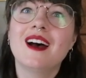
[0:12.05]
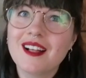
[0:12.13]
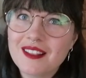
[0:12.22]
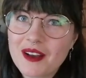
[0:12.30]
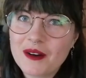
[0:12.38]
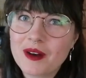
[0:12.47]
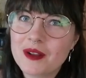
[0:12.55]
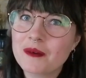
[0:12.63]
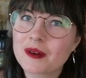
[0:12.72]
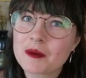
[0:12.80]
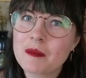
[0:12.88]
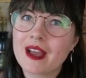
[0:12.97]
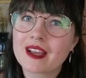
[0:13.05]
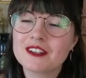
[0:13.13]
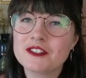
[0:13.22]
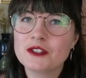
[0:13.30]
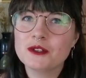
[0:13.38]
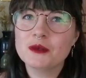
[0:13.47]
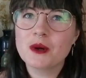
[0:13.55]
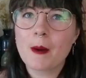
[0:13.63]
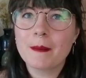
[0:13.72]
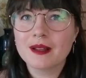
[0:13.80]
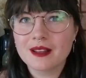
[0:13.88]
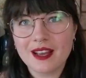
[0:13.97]
Hello, and welcome back to
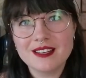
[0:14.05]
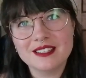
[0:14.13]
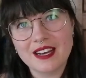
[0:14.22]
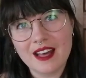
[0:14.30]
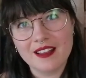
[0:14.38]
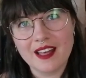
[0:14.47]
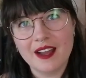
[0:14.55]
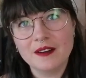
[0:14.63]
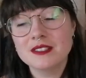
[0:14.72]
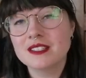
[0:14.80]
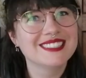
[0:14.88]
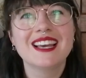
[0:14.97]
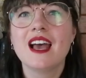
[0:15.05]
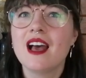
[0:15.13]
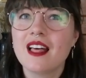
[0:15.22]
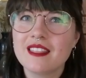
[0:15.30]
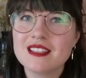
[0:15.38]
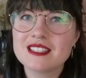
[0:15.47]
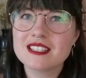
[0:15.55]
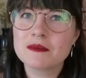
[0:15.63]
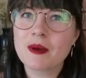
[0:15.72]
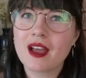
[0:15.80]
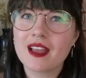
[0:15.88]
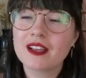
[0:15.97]
Plies and Hellhounds. This is
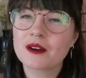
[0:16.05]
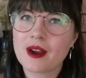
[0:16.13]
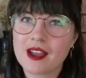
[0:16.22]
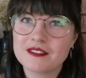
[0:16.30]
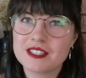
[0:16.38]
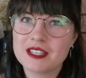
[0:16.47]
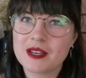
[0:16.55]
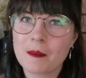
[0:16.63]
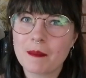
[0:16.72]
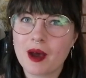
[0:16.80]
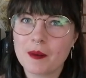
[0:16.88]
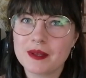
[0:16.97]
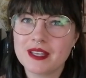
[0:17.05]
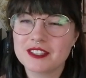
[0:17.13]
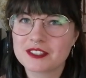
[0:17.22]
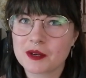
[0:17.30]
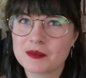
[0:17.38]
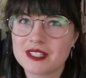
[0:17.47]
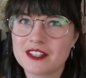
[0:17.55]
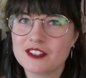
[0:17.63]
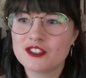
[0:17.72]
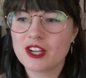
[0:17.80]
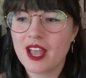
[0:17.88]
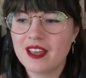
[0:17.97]
my crafty puppy
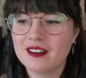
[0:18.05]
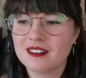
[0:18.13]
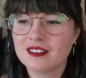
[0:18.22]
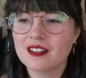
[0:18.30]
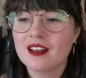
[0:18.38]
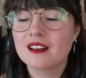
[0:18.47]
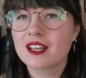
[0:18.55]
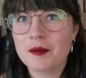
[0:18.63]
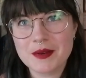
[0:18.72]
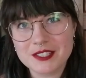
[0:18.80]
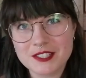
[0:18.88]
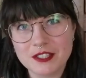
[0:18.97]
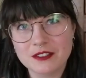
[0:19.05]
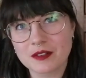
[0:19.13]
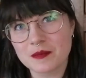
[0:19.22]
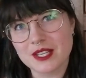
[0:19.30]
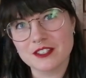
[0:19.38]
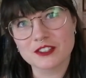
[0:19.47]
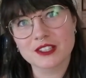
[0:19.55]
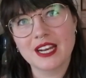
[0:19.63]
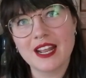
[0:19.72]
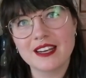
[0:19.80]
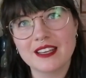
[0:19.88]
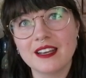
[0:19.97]
interrupted channel coming to you from Central
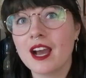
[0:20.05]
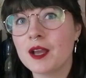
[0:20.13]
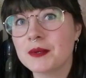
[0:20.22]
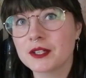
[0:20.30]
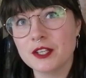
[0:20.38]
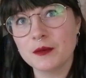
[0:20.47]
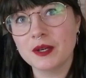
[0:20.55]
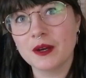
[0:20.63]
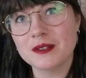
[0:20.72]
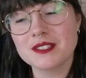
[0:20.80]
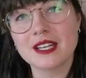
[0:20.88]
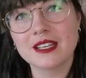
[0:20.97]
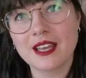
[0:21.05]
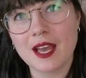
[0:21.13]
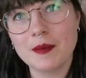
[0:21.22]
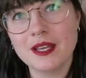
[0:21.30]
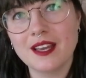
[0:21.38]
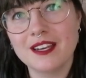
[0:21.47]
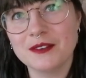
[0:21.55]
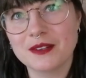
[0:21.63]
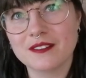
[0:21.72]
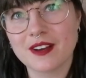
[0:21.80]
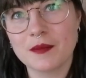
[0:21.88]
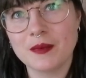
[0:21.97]
Connecticut. I'm your human host, Gabby, and you
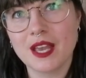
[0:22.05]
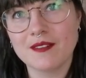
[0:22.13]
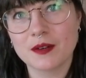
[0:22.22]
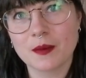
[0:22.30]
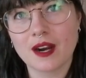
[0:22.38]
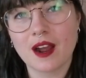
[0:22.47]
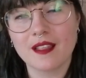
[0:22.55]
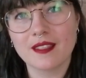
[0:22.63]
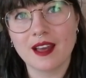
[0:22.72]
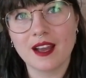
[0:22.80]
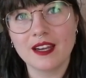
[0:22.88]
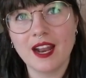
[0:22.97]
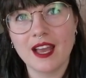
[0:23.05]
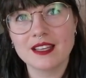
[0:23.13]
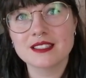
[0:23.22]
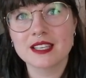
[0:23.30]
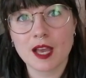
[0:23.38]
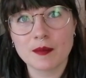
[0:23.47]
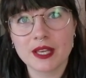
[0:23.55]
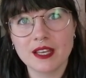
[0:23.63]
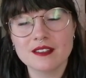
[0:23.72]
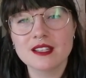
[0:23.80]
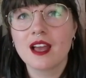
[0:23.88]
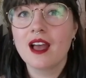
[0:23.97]
can find me everywhere online as
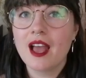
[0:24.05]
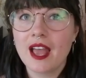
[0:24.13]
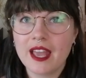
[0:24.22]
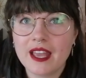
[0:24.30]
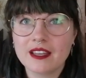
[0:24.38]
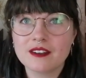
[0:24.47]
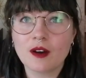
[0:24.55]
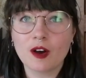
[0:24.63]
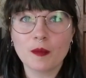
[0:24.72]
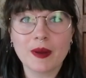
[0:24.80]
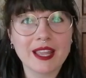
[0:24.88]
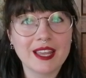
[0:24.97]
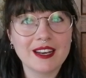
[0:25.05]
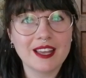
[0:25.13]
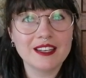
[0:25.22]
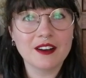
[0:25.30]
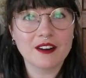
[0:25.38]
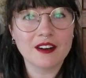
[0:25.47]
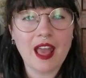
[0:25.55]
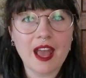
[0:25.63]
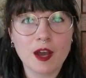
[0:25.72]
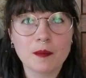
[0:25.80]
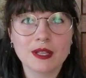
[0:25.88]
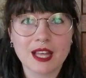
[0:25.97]
Gabigail and all my hand-dyed yarn
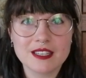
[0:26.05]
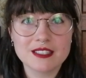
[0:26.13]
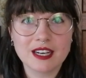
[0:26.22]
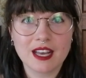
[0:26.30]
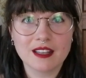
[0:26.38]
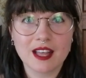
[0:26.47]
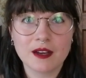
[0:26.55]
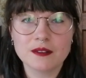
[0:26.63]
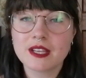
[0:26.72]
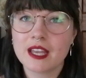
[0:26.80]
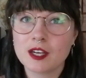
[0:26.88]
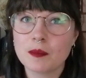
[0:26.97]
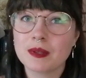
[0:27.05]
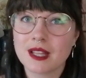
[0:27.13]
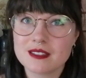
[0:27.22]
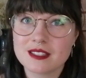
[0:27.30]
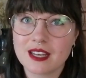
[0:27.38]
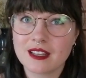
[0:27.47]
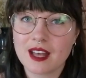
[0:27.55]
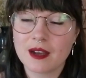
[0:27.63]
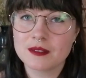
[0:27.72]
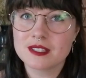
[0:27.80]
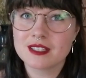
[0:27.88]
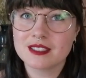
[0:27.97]
at Plies and Hellhounds and
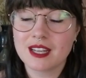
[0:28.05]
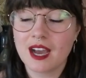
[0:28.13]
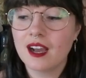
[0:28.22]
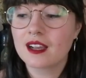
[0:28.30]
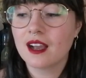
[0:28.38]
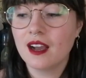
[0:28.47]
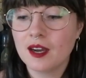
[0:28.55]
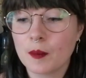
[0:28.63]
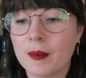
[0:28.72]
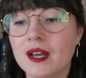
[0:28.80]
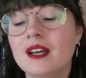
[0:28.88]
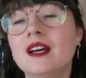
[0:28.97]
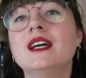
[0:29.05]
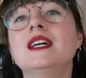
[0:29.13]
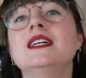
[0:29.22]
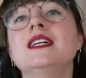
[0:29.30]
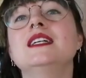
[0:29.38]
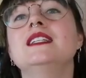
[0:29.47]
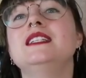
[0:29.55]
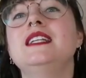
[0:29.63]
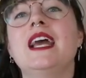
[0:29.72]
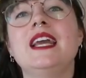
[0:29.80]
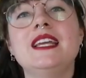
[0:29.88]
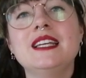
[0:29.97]
pliesandhellhounds.com.
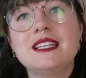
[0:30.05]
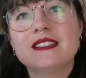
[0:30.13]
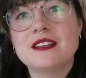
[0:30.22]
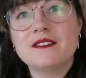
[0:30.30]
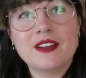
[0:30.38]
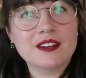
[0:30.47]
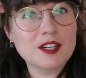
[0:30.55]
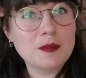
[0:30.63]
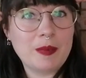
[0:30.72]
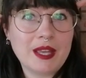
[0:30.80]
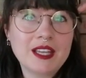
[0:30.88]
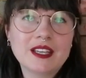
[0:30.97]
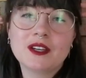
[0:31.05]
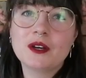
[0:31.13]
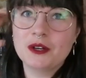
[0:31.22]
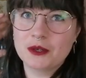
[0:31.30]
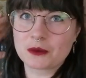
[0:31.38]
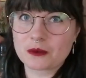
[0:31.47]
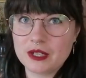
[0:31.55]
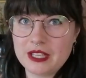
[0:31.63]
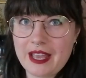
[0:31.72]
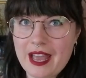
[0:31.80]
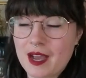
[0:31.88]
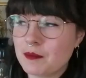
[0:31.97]
Today is a very big
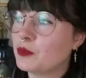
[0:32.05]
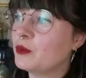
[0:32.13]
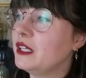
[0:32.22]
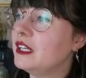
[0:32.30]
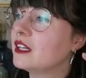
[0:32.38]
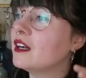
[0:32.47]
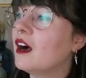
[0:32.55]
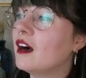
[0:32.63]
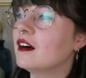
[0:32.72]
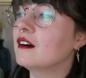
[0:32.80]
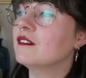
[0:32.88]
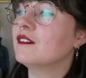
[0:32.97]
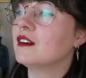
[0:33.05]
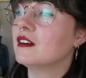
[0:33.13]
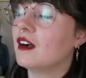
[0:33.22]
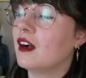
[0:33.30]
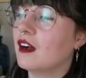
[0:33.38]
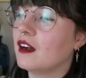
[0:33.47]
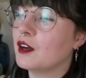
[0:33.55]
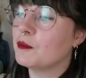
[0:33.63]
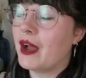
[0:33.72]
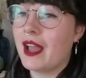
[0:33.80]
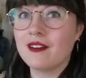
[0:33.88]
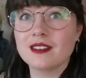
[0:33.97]
recap week of,
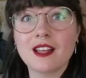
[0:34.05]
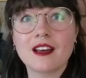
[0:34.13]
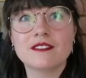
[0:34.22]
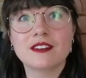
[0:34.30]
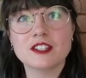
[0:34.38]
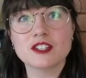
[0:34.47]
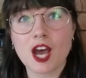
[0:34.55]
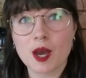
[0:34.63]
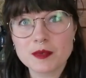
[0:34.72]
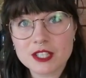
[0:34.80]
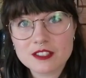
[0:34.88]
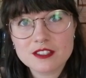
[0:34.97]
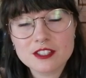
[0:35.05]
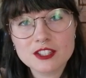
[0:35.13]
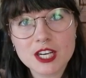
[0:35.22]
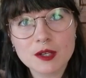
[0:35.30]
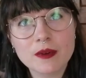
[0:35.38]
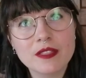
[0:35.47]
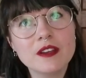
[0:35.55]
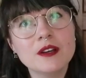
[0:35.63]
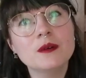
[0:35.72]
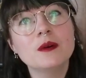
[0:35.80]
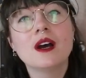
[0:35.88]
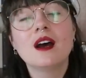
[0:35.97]
um, I have a lot of finished objects to share with
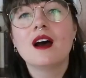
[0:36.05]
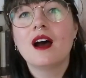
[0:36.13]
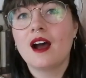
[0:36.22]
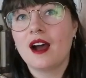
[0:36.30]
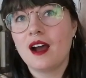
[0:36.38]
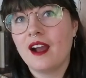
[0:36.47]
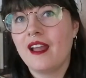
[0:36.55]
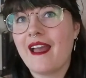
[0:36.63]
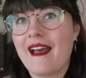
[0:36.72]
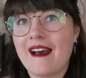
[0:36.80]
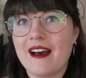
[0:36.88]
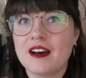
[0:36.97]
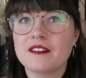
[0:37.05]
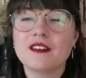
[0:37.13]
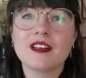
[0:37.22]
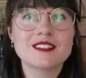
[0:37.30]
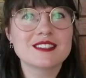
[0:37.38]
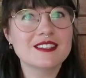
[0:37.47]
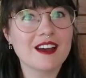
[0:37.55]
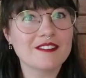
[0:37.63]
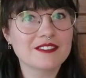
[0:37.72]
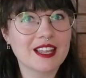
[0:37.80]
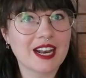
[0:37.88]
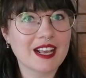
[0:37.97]
you. I have
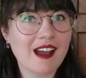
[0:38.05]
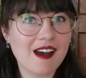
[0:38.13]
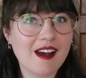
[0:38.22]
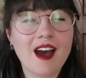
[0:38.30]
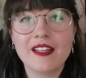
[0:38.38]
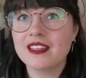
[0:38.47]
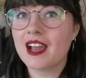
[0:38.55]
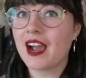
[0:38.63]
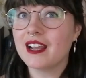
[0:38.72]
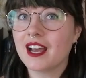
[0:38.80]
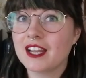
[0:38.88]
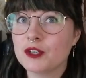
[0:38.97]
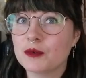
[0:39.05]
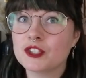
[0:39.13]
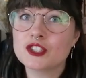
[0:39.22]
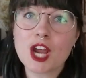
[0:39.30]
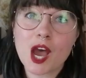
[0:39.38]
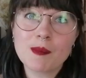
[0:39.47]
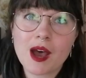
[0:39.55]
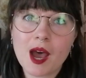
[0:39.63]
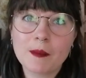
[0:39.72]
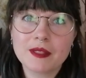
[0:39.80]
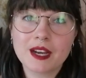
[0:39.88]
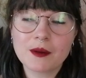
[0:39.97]
stuff that I got on the I-91 shop
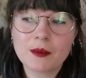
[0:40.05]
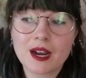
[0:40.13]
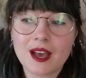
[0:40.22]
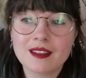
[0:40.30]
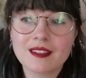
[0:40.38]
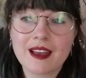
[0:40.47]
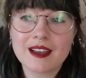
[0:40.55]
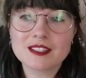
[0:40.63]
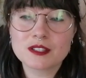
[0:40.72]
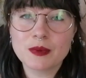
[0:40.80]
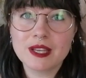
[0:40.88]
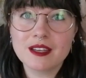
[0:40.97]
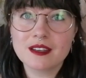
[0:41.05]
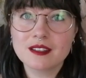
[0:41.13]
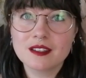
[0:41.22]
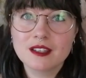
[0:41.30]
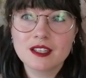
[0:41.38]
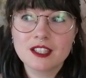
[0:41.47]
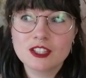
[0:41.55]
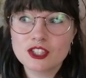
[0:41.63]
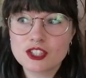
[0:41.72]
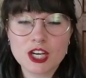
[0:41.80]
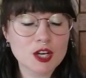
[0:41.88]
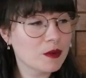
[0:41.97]
hop that I went on last week to
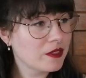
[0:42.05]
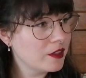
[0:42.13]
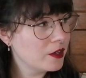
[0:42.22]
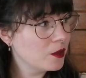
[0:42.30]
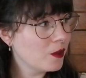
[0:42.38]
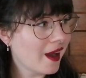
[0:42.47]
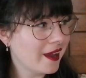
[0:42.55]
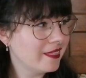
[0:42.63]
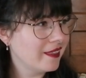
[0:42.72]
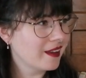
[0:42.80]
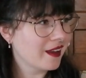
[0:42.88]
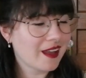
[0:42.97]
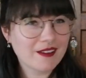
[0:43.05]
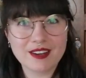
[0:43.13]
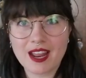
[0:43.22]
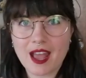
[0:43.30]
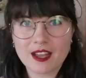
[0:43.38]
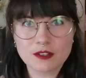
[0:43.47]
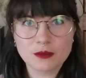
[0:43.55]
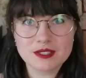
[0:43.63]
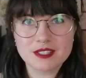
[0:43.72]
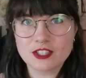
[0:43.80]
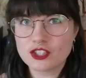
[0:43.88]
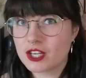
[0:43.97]
share with you. I think I have an
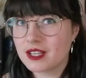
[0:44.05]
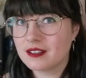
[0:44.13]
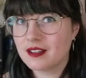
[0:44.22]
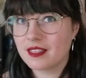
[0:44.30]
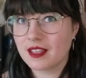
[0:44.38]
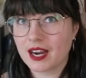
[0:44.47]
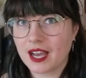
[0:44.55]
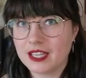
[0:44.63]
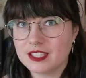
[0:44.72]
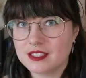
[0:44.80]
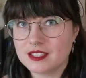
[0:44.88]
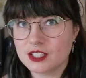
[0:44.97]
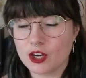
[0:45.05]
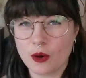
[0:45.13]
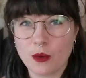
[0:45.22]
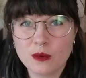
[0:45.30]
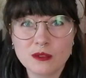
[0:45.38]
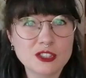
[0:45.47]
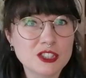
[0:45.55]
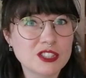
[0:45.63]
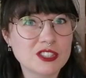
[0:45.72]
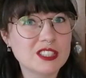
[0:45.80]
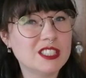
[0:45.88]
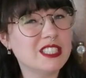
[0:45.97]
acquisition that I don't
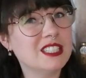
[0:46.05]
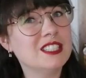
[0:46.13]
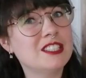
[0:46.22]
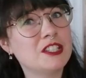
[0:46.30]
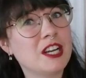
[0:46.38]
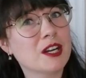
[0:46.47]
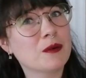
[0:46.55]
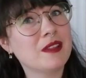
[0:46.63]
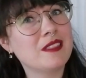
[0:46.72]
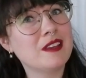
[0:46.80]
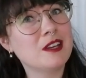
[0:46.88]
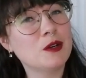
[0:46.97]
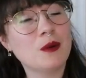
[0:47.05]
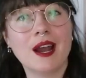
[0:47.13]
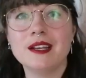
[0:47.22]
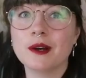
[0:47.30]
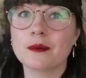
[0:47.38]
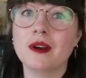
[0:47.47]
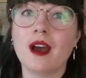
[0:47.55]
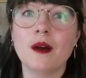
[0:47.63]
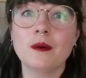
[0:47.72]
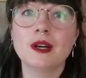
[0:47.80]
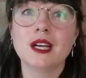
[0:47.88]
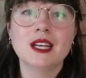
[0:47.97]
didn't share with you. I don't
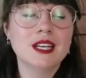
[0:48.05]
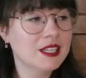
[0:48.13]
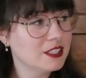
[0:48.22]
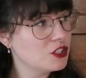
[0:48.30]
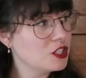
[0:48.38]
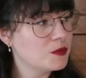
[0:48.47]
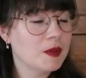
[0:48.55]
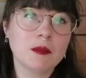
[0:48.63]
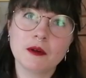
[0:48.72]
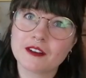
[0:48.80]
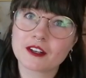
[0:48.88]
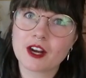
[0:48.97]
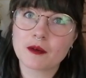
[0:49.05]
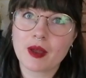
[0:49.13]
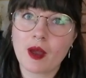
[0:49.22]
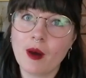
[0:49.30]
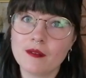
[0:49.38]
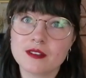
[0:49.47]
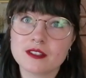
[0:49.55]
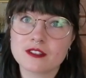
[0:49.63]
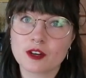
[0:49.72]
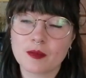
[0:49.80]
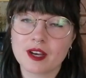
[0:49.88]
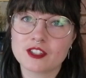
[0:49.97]
know. She's been moving around my office
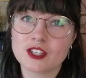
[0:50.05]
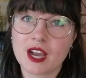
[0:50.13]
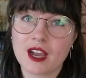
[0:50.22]
so much.